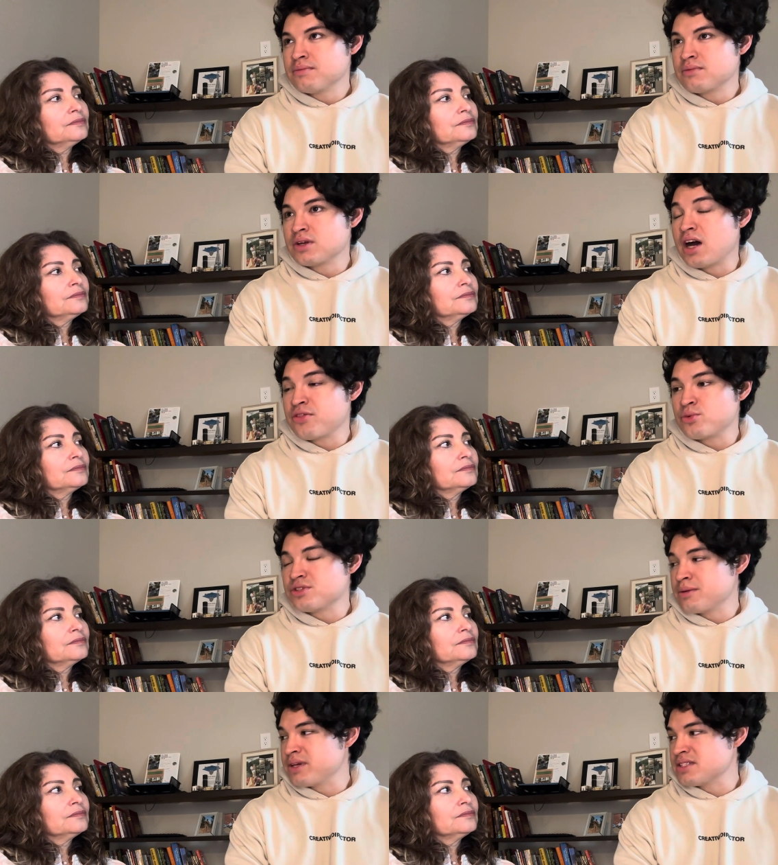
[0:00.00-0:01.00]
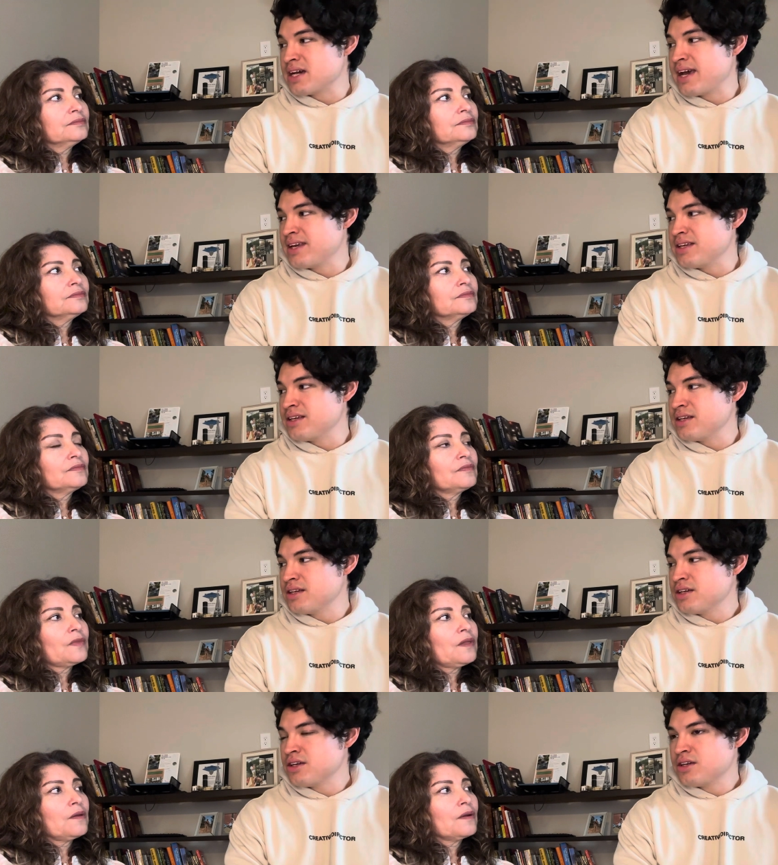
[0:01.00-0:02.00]
Speaker 1: gone through some anxiety
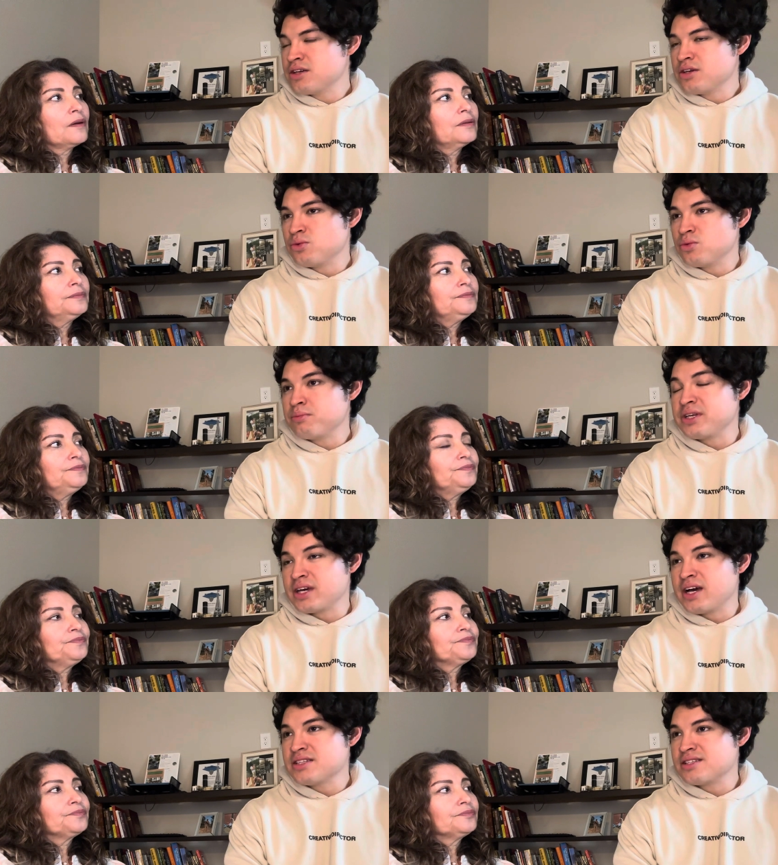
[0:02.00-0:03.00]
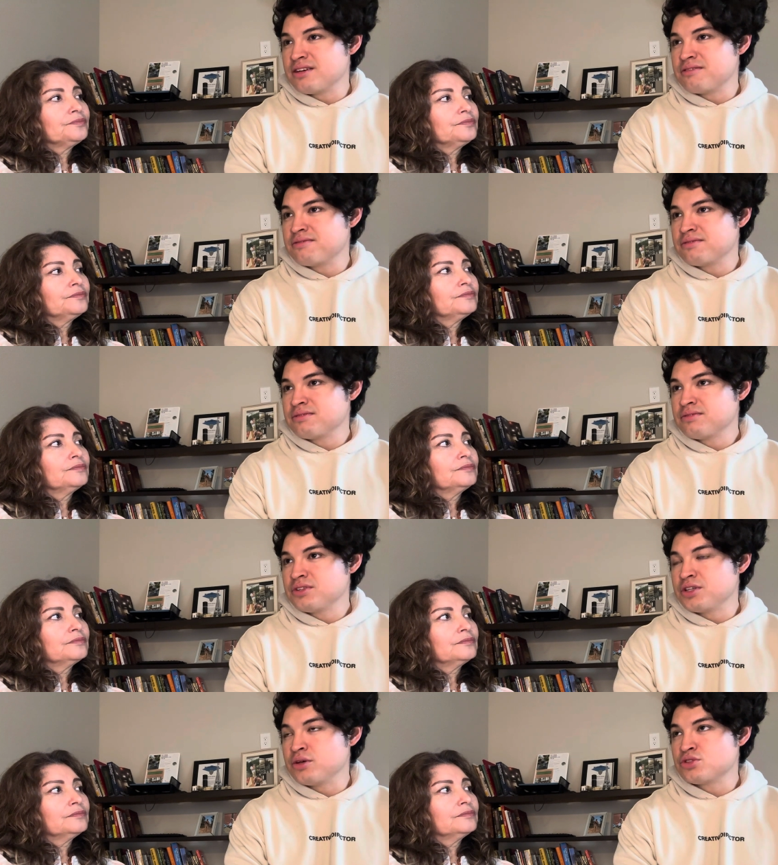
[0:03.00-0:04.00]
because of
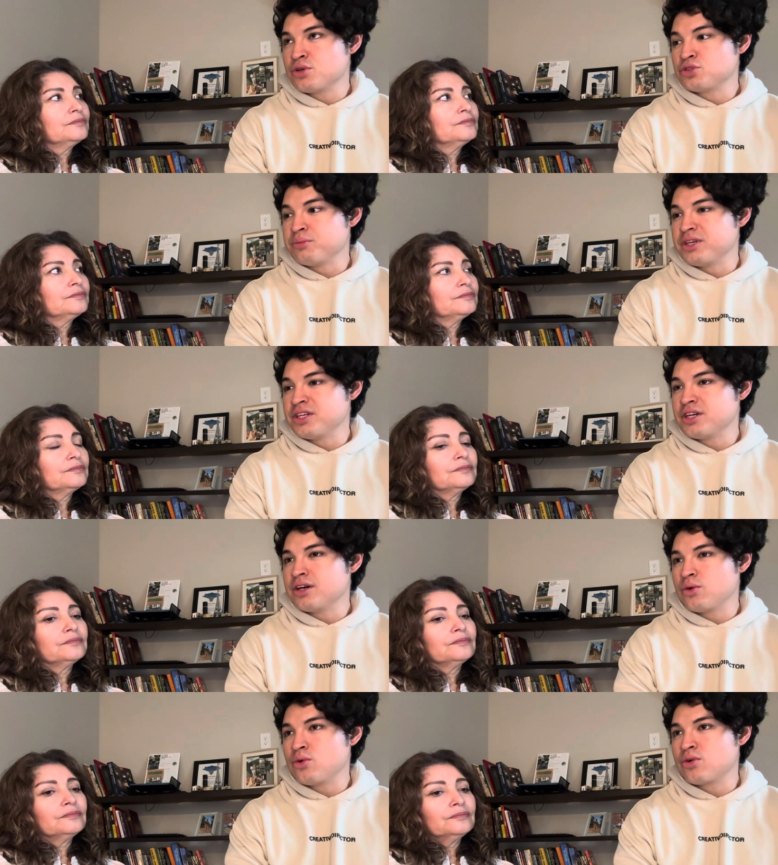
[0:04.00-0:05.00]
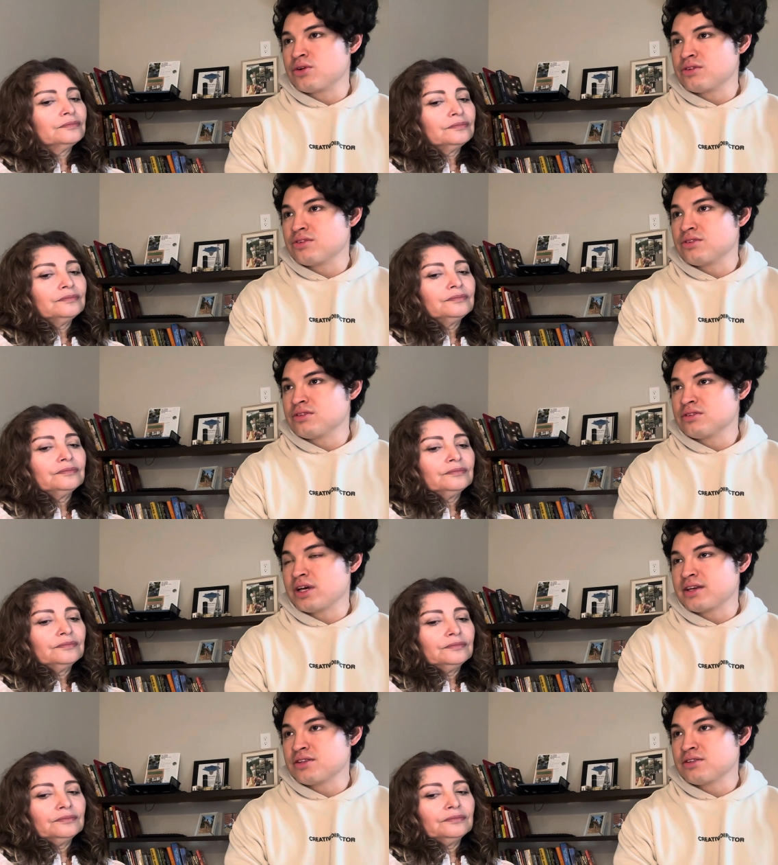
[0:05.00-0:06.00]
you know social media or
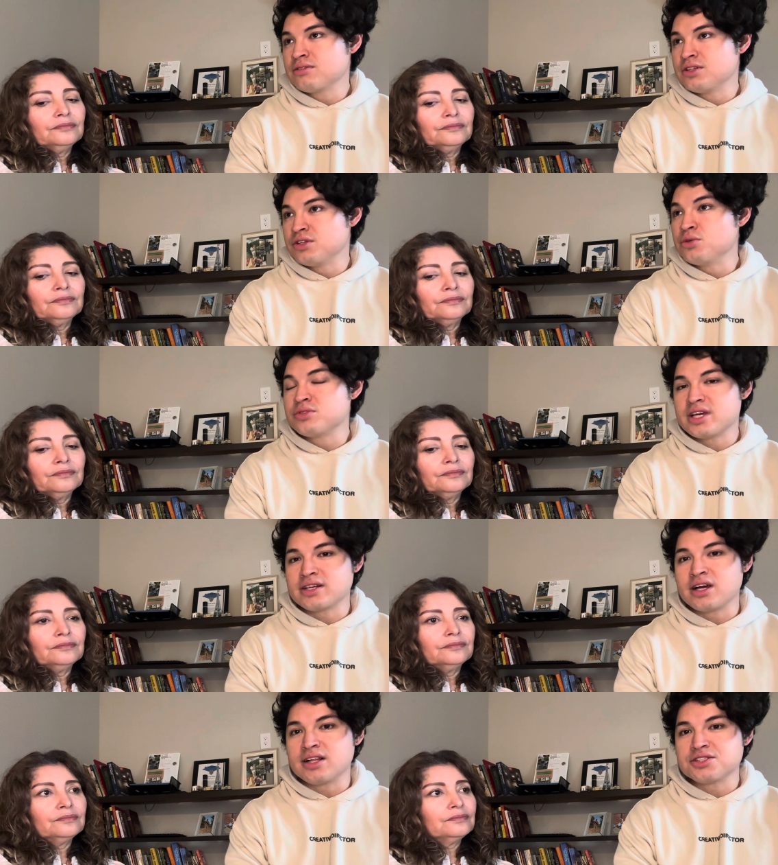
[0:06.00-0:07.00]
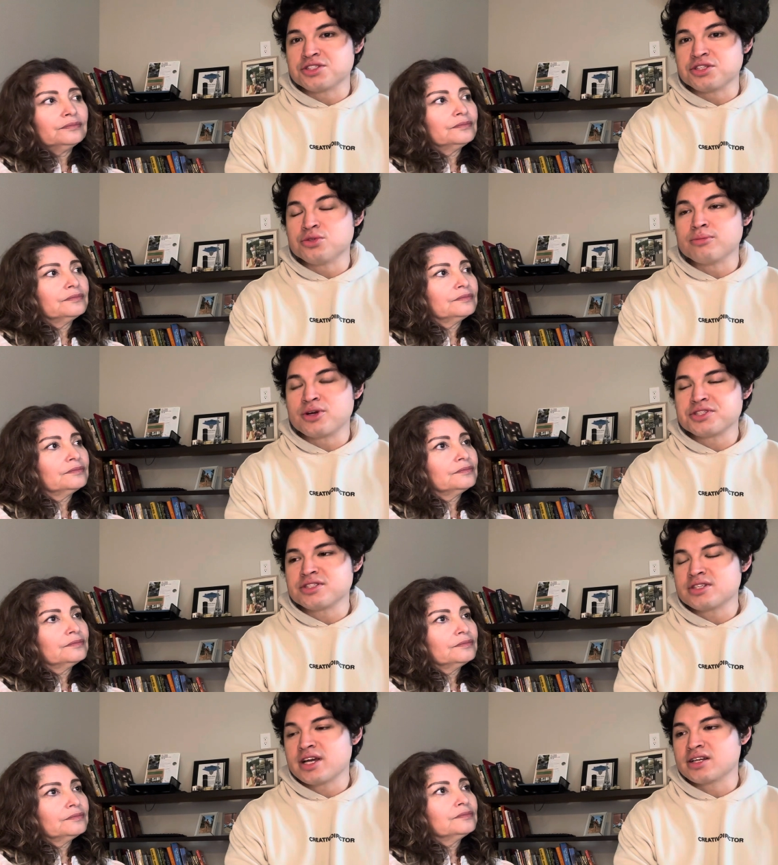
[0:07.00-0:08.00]
like new technology, new
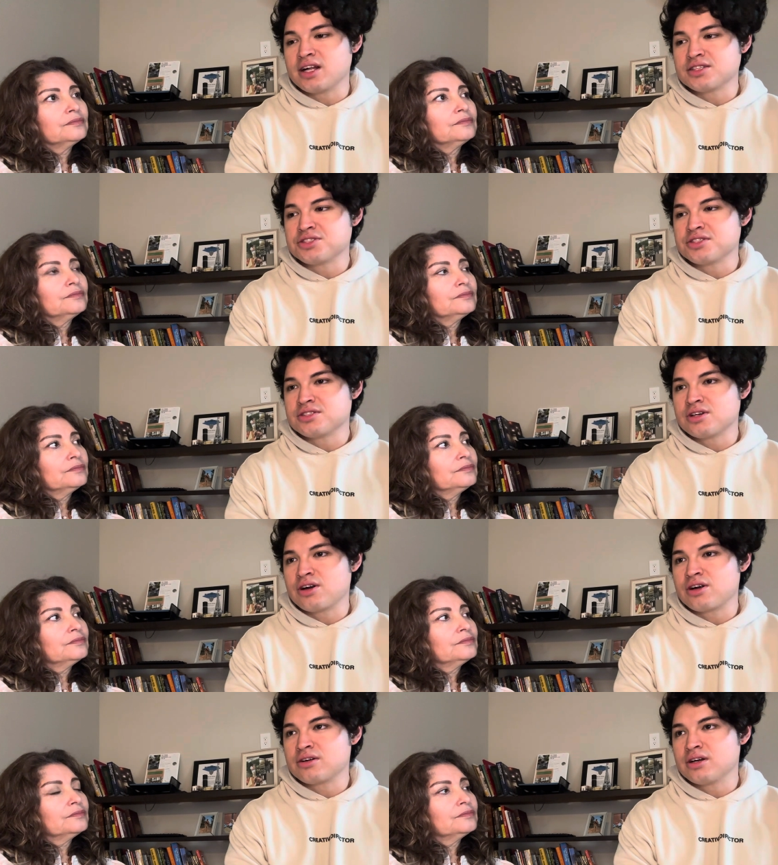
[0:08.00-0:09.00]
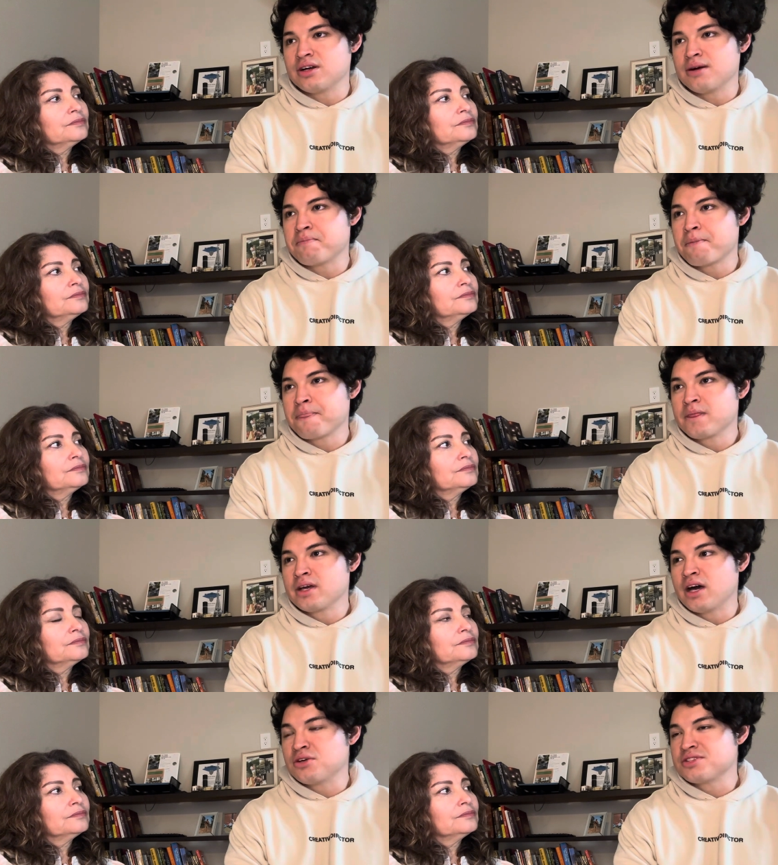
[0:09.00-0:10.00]
emerging technologies are. Um,
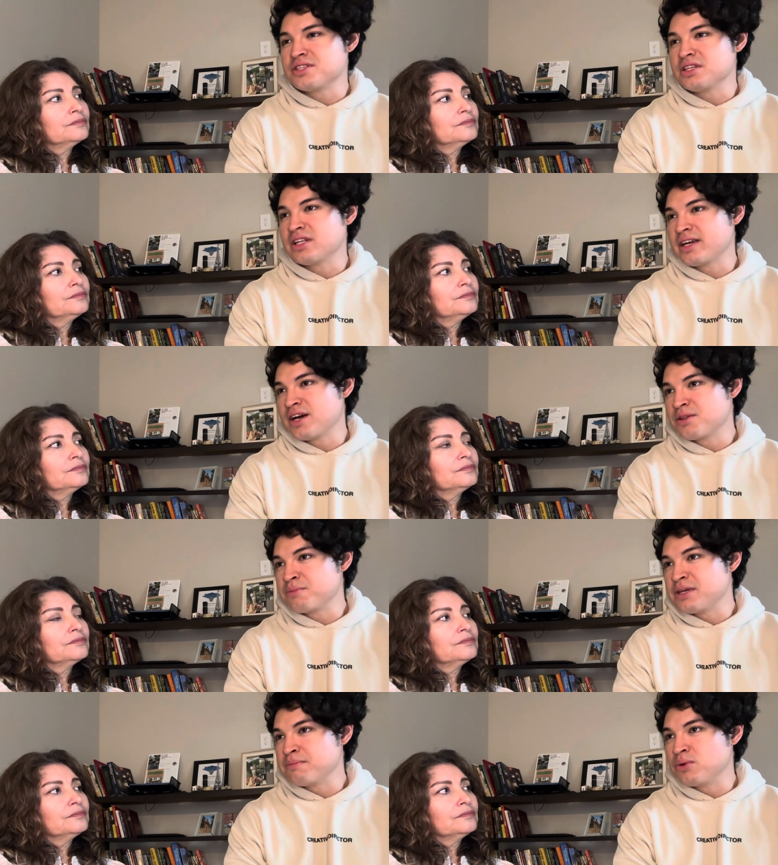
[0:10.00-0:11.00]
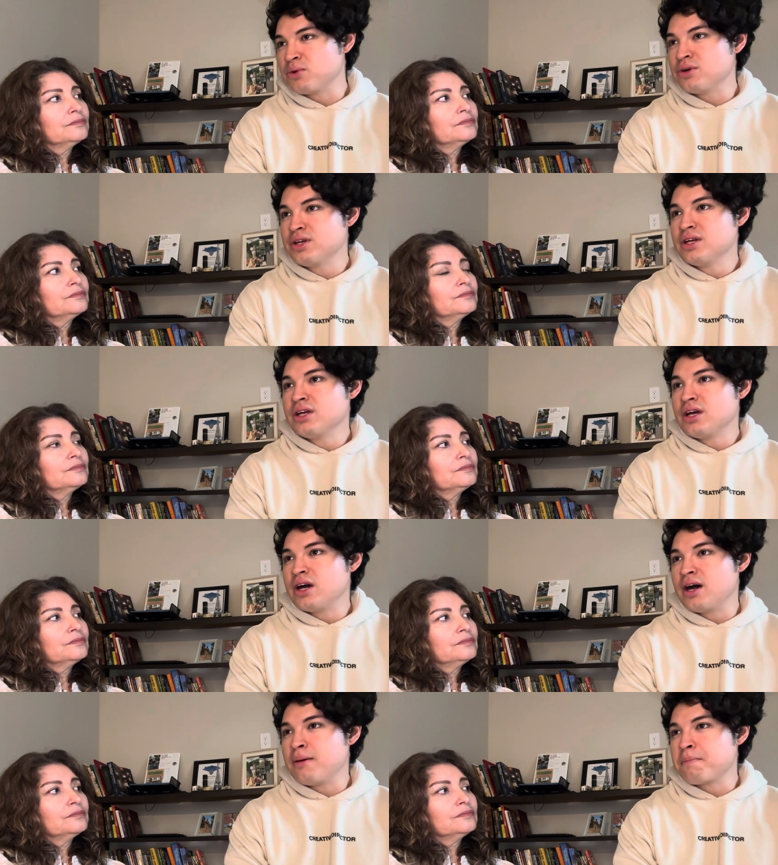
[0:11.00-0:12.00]
I'll see like other people
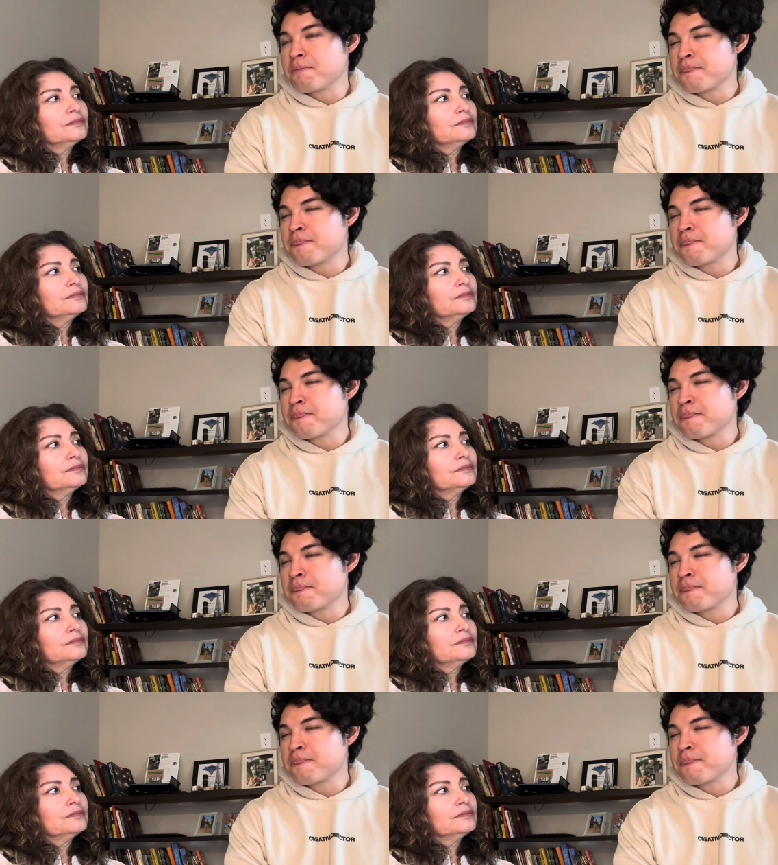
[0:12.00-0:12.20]
um,